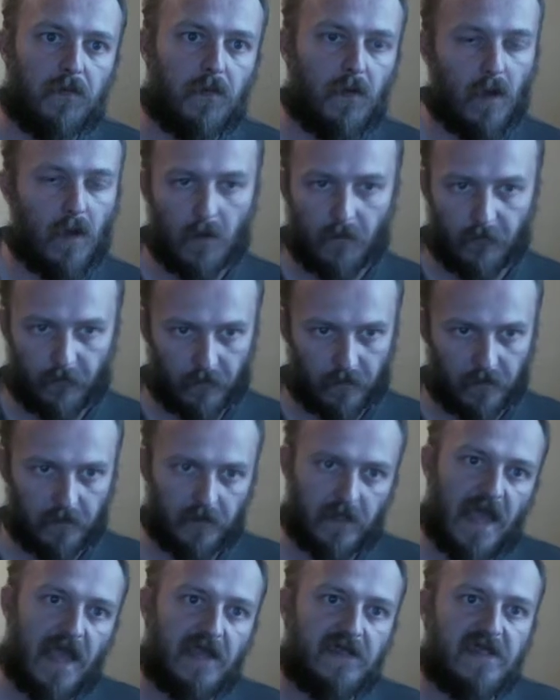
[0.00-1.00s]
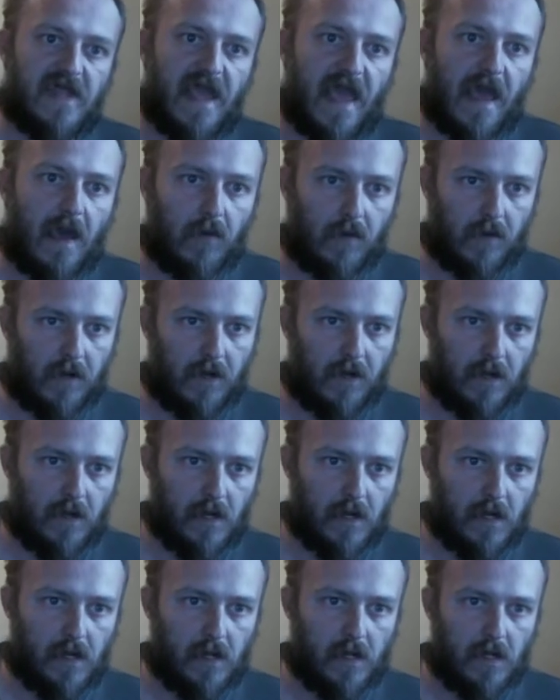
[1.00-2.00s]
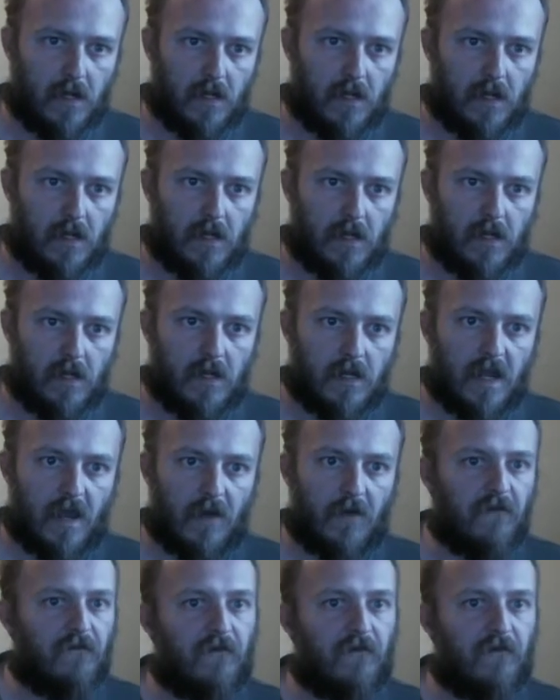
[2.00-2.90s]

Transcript: over the last hour. Now,